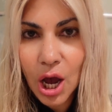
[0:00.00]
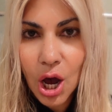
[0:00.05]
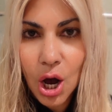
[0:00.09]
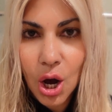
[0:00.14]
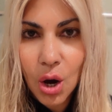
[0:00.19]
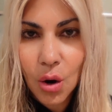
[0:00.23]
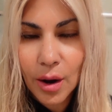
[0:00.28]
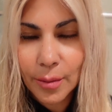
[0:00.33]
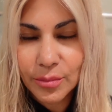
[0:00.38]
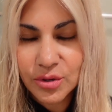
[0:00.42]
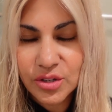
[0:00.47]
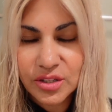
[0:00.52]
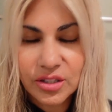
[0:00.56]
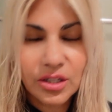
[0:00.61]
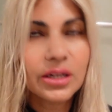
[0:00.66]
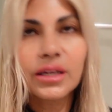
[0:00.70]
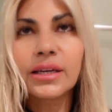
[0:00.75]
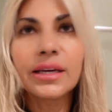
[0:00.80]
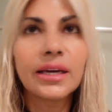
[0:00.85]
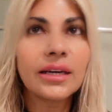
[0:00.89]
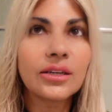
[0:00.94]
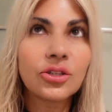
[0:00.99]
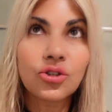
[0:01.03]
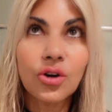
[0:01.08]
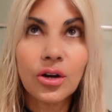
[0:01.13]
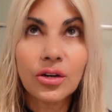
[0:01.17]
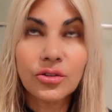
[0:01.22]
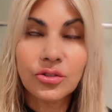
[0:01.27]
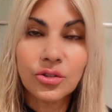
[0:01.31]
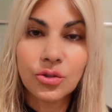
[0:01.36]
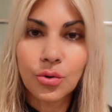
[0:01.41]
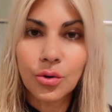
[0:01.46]
oh, I'm just gonna get
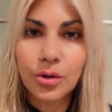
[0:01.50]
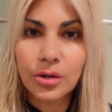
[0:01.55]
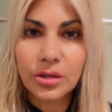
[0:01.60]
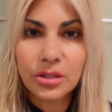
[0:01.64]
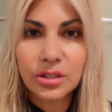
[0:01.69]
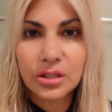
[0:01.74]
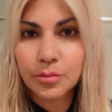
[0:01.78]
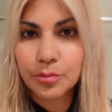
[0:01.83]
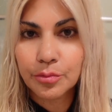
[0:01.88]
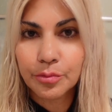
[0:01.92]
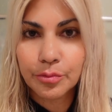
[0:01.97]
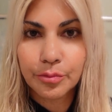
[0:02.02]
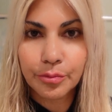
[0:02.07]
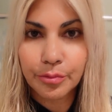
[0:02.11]
drugstores.